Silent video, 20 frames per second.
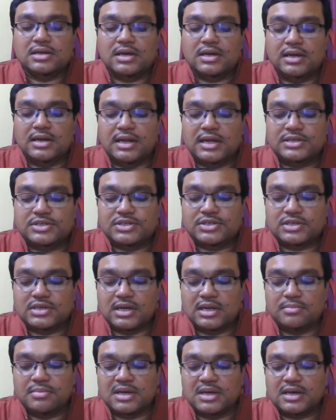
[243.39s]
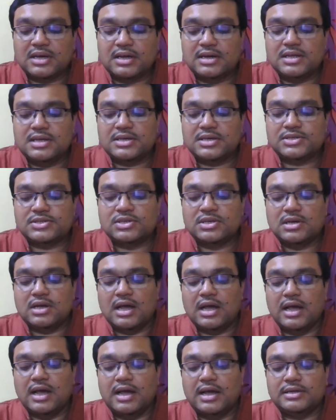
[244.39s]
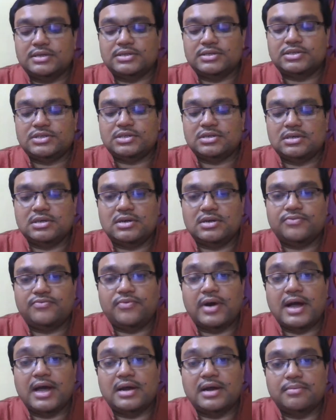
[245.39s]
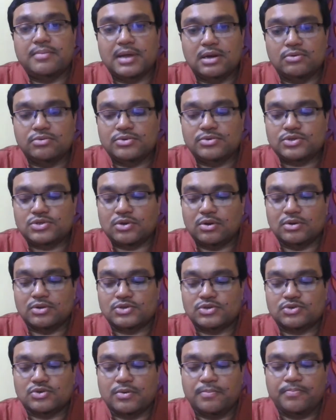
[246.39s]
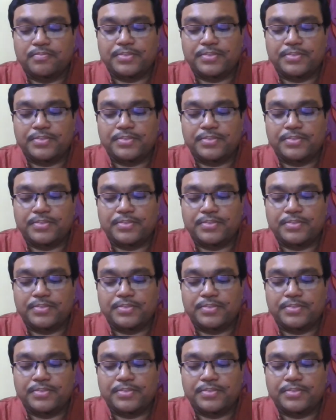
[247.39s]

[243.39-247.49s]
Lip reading: electrical mechanics and fire balloons also.